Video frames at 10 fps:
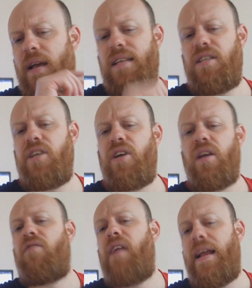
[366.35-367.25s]
is you're
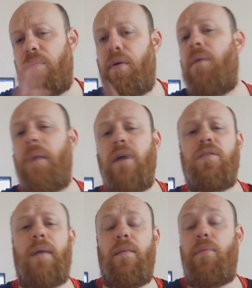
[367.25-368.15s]
going to create a
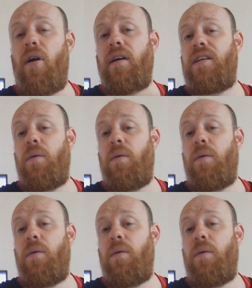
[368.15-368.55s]
post about the product.